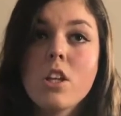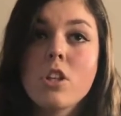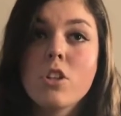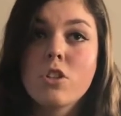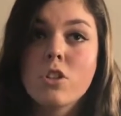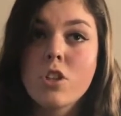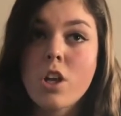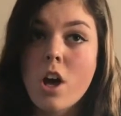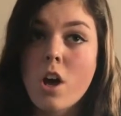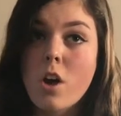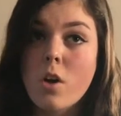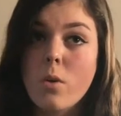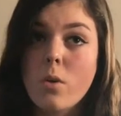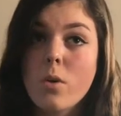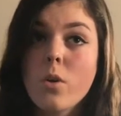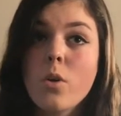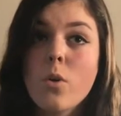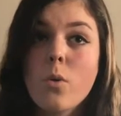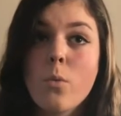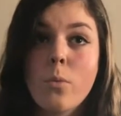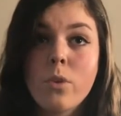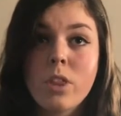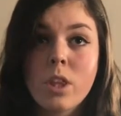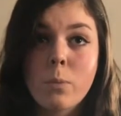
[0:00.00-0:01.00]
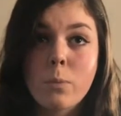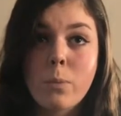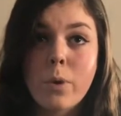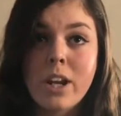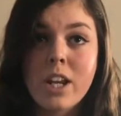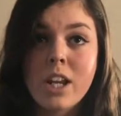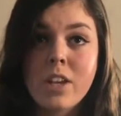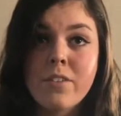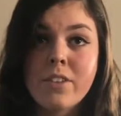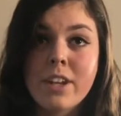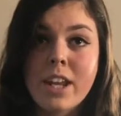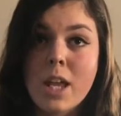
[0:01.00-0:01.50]
So, when the
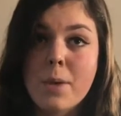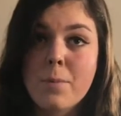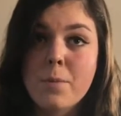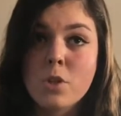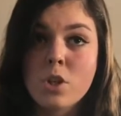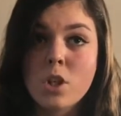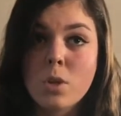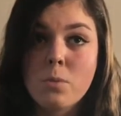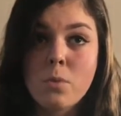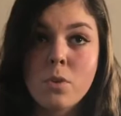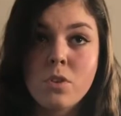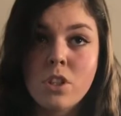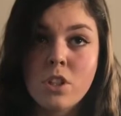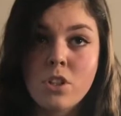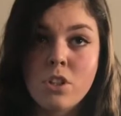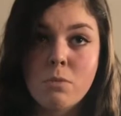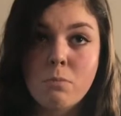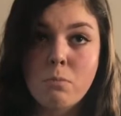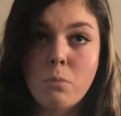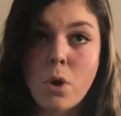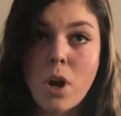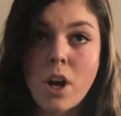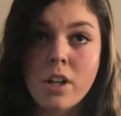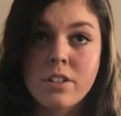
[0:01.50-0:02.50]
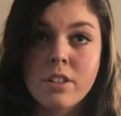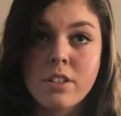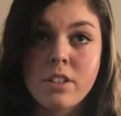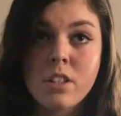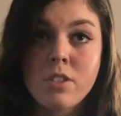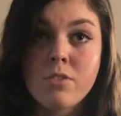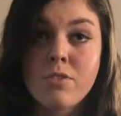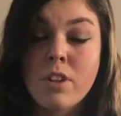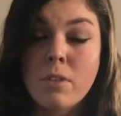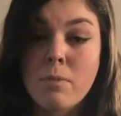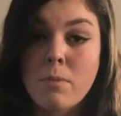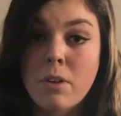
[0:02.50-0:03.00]
brain of an amateur musician
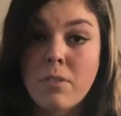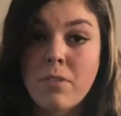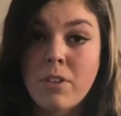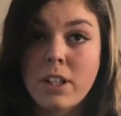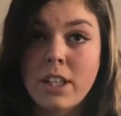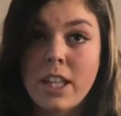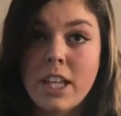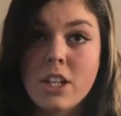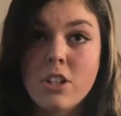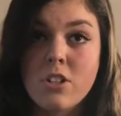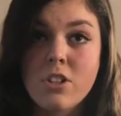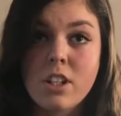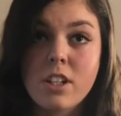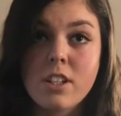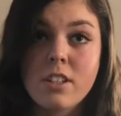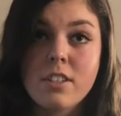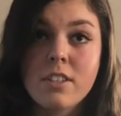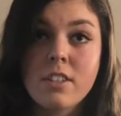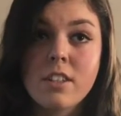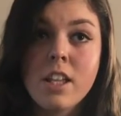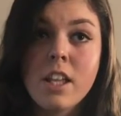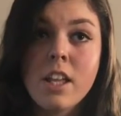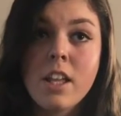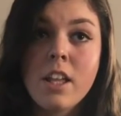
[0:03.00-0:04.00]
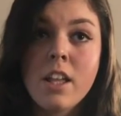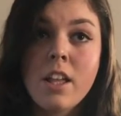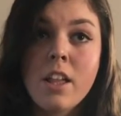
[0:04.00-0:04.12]
processes rhythmic relations,